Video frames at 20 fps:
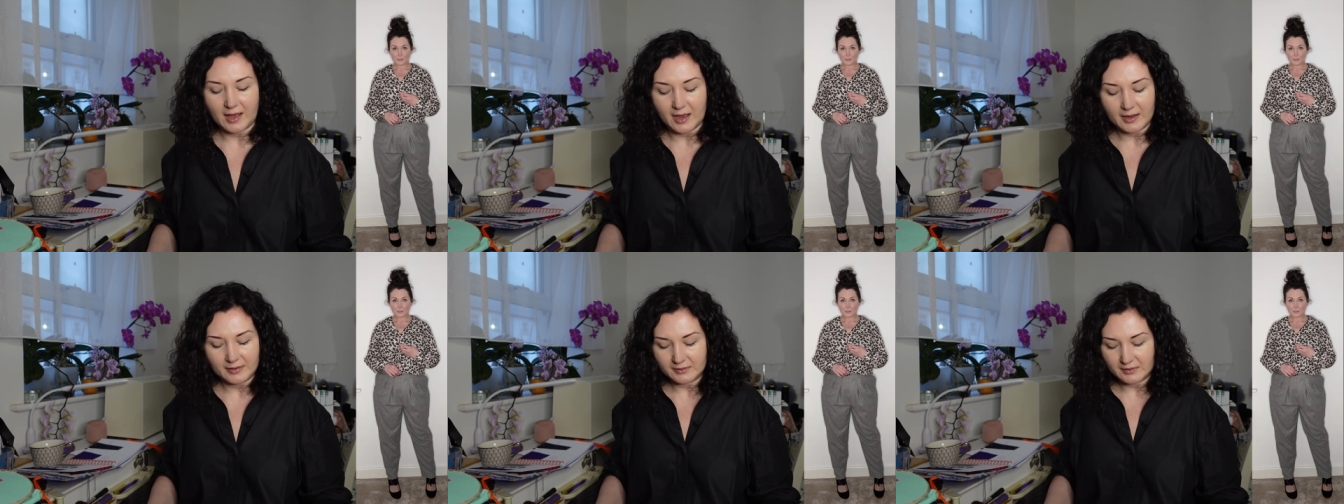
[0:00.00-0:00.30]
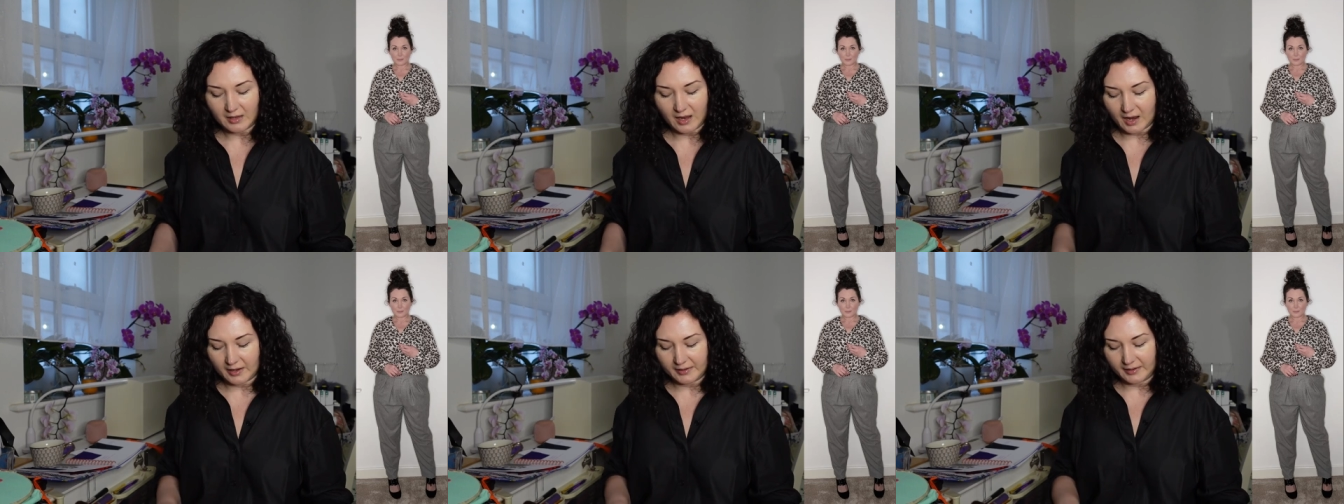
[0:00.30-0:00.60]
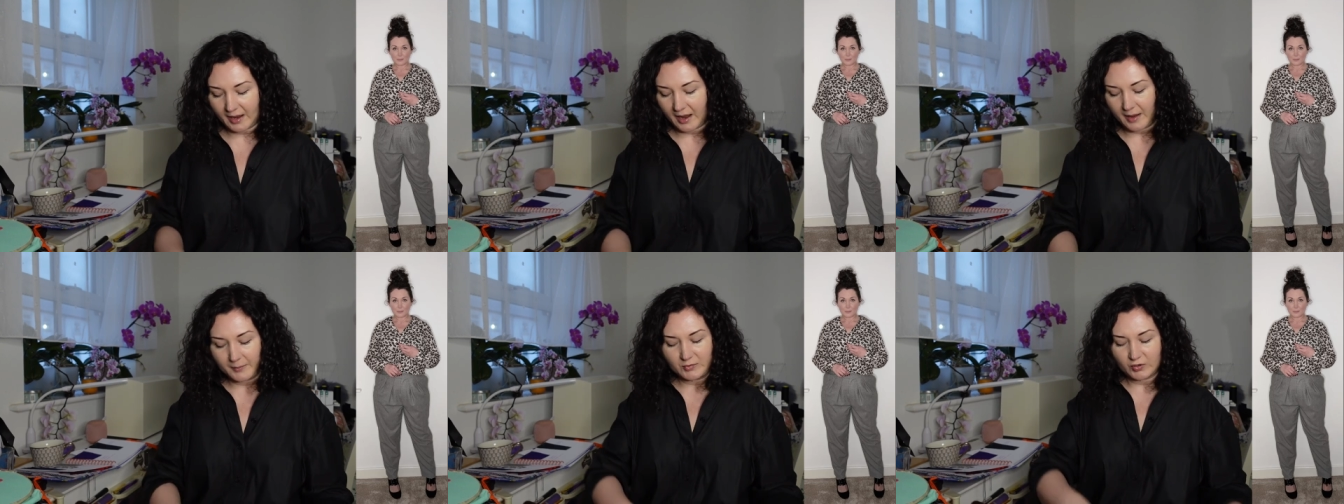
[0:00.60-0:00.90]
I, I,
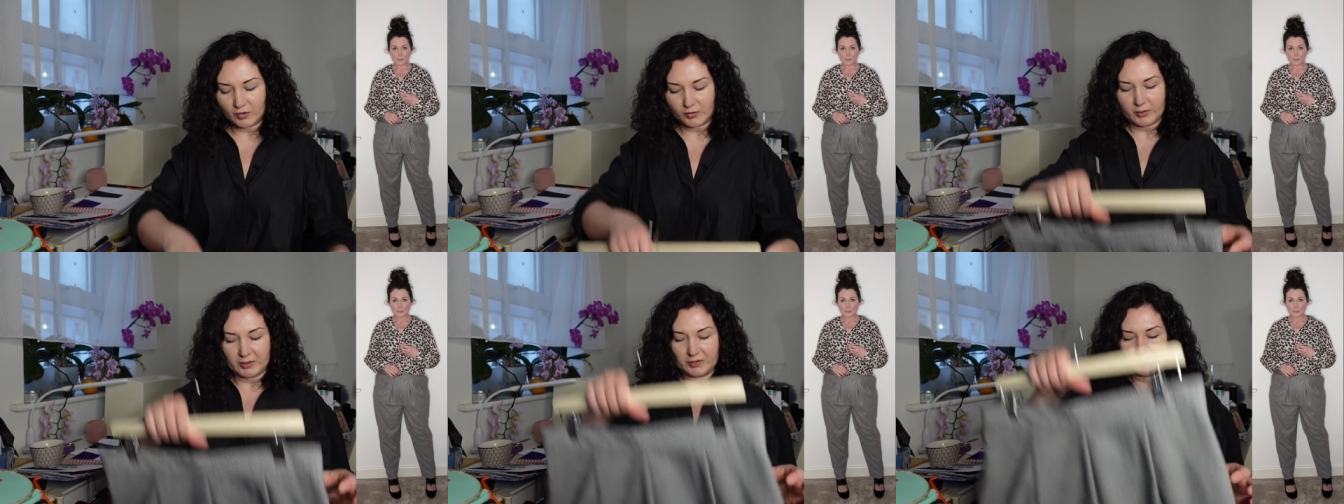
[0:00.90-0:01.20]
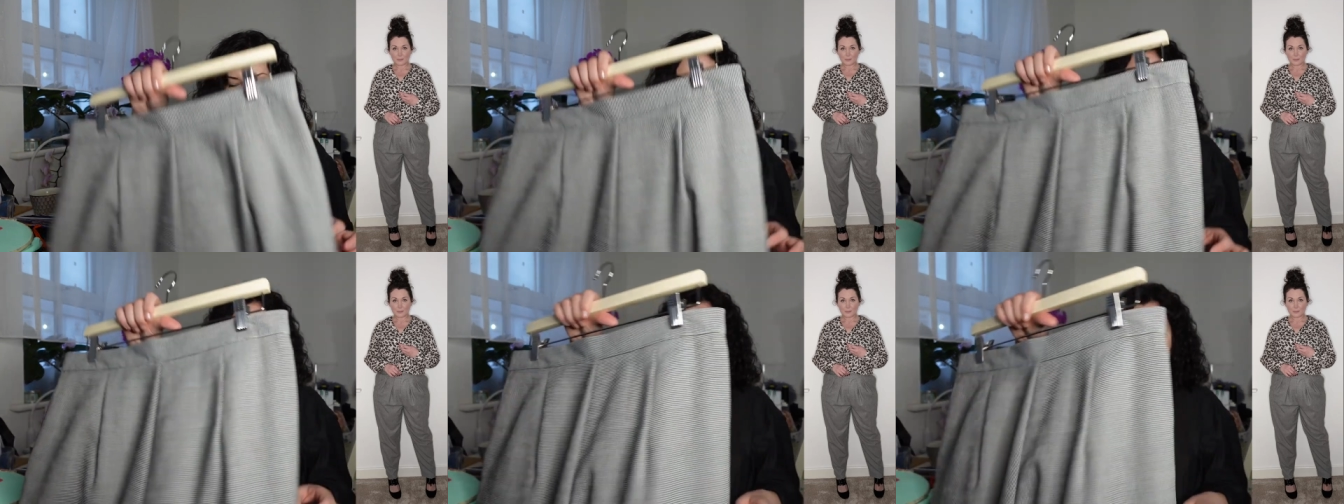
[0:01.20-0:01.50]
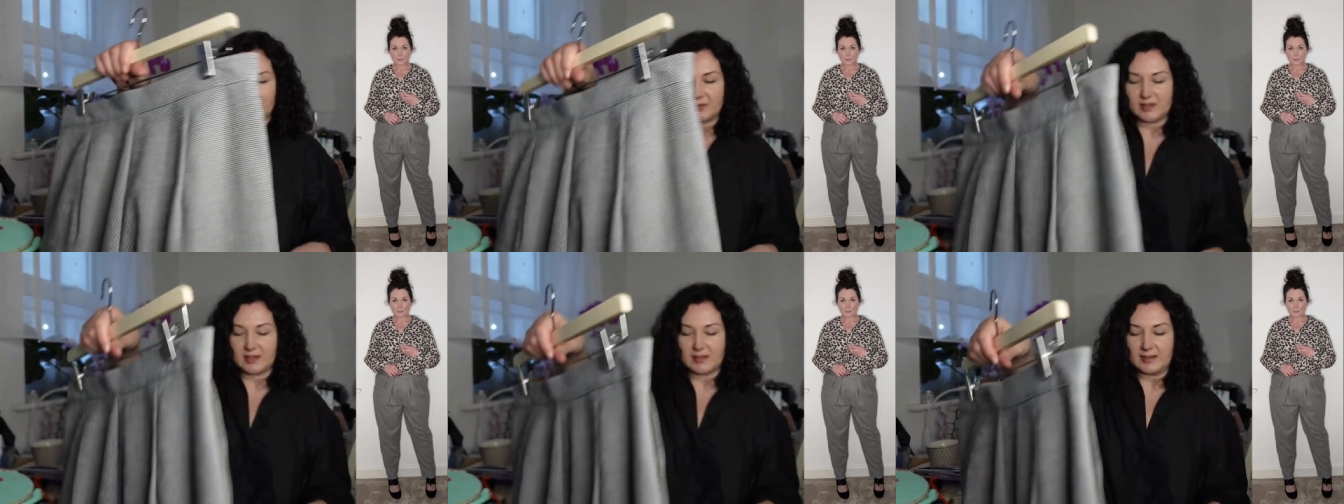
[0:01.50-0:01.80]
yeah, I'm not quite sure
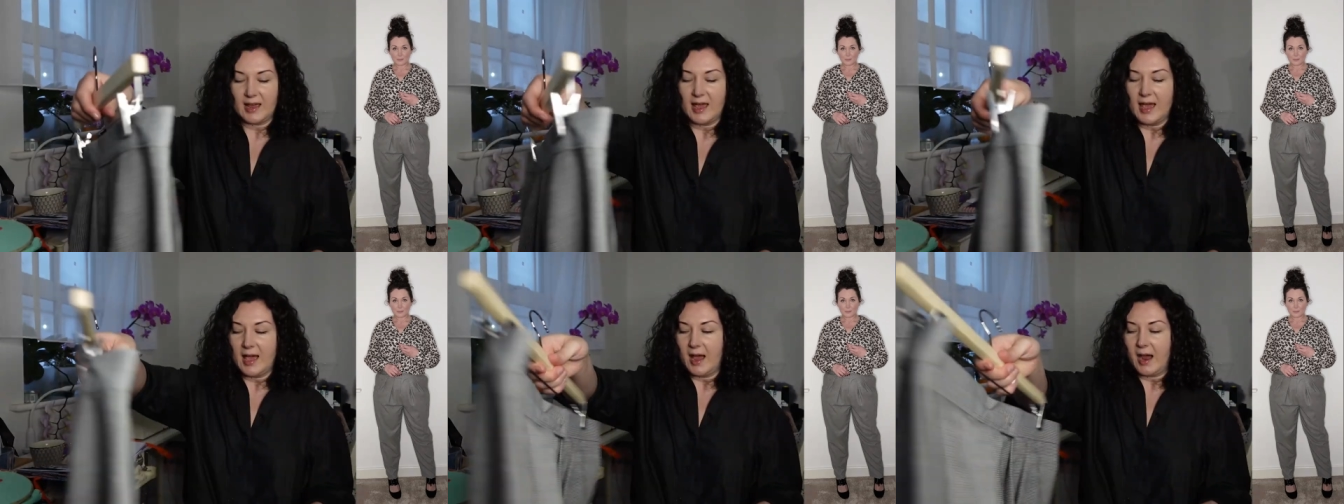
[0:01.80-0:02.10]
about it.